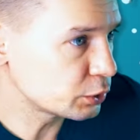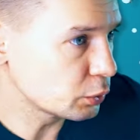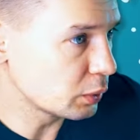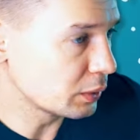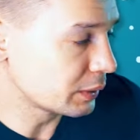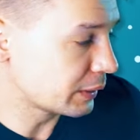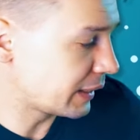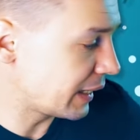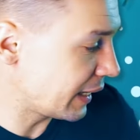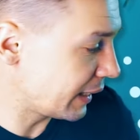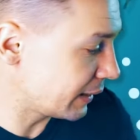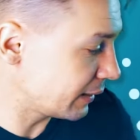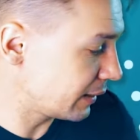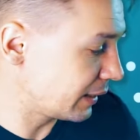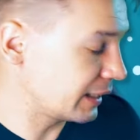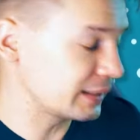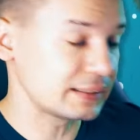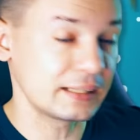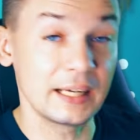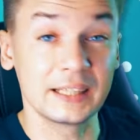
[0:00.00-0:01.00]
So get,
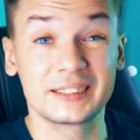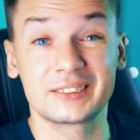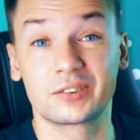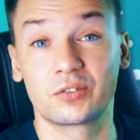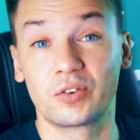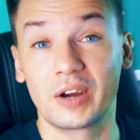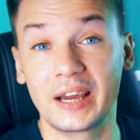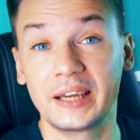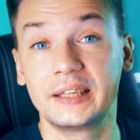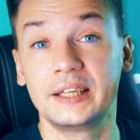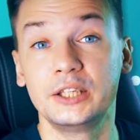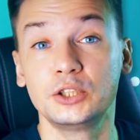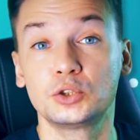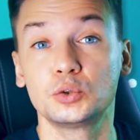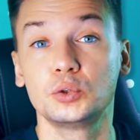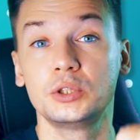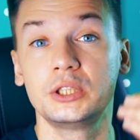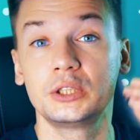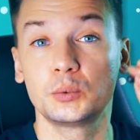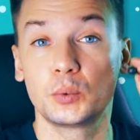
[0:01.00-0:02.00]
let's get right
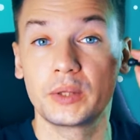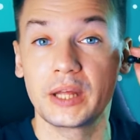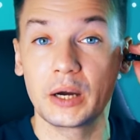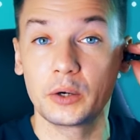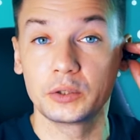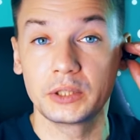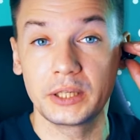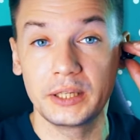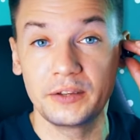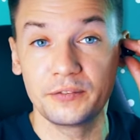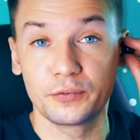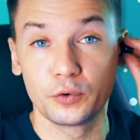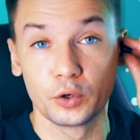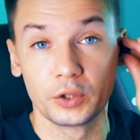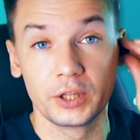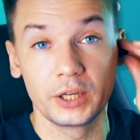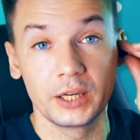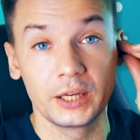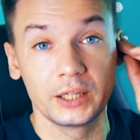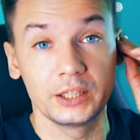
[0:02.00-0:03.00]
into it without any
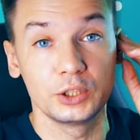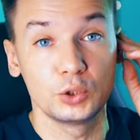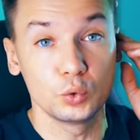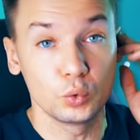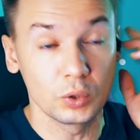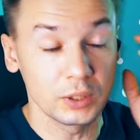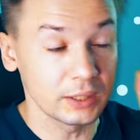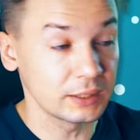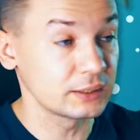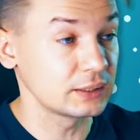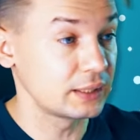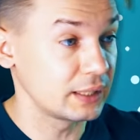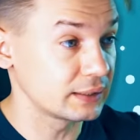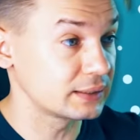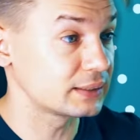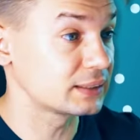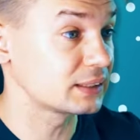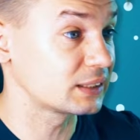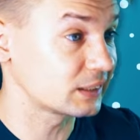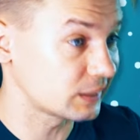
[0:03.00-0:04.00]
further ado, let's get
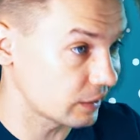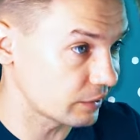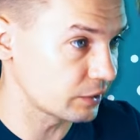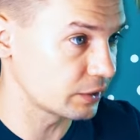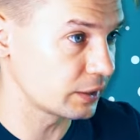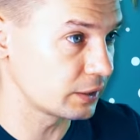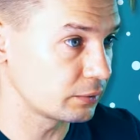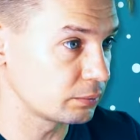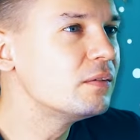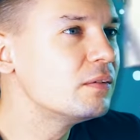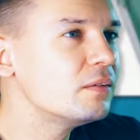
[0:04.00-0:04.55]
started.